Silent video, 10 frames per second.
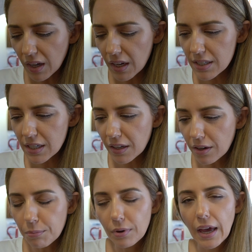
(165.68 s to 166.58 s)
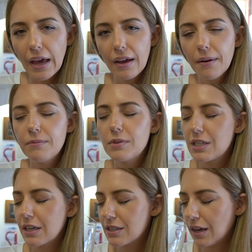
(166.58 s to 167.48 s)
A delicate bouquet. I'm
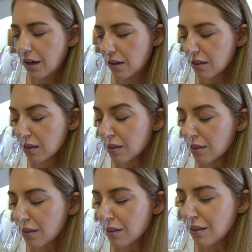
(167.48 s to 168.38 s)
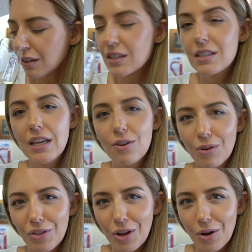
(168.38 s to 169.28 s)
detecting cedar
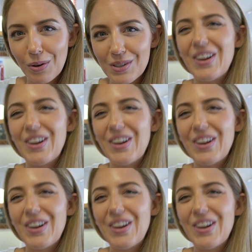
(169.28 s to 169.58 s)
on the nose.